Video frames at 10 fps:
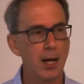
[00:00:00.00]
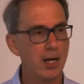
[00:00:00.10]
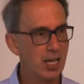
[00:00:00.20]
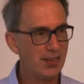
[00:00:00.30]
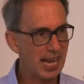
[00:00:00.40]
I
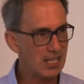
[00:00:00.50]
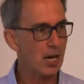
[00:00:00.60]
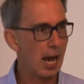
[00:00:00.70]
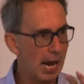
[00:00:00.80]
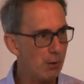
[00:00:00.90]
said, that's
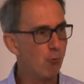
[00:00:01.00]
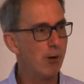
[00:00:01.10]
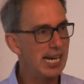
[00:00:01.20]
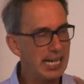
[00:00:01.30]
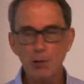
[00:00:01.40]
a
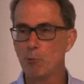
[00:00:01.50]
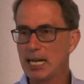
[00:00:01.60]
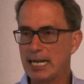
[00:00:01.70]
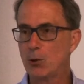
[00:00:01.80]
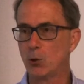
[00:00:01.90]
really,
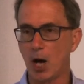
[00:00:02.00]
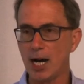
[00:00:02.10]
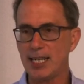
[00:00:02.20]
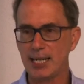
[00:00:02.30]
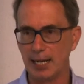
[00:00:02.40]
really good
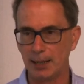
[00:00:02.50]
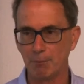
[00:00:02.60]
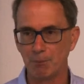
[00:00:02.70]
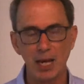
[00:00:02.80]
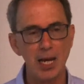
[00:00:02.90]
idea.
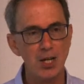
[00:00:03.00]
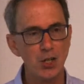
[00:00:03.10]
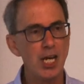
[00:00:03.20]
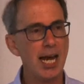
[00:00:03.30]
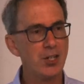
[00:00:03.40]

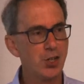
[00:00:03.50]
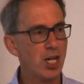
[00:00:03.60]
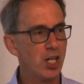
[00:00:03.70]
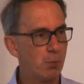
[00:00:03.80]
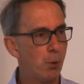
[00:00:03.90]
She had
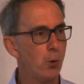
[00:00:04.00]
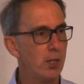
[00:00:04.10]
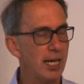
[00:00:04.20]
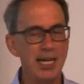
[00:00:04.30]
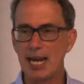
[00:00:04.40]
just put
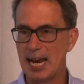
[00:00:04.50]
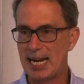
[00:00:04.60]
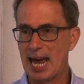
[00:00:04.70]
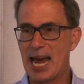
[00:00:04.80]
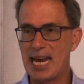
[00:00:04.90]
in
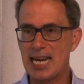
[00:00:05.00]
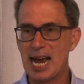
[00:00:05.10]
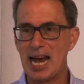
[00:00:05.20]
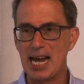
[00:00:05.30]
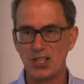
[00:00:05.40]
an A
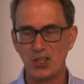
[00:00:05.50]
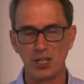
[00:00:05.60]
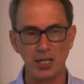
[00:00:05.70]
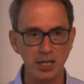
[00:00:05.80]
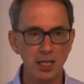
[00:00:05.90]
R
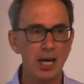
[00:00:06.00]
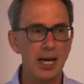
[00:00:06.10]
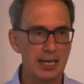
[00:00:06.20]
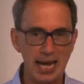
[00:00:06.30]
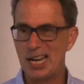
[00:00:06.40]
C
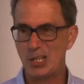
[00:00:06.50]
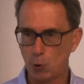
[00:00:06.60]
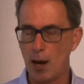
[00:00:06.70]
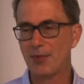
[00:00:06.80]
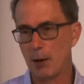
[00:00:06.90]
large
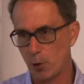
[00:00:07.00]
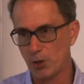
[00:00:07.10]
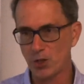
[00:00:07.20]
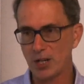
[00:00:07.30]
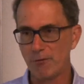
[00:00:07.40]
grant. They
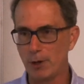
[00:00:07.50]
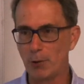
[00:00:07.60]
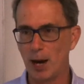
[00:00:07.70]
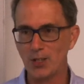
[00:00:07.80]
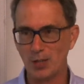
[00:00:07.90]
weren't discovery
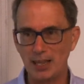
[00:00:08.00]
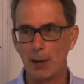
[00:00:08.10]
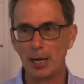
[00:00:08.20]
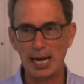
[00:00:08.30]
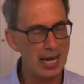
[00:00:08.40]
grants then, they
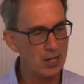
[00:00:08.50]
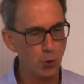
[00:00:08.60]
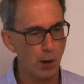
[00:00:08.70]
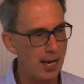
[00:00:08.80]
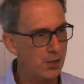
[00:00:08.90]
were large
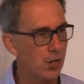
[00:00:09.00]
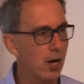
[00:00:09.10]
grants.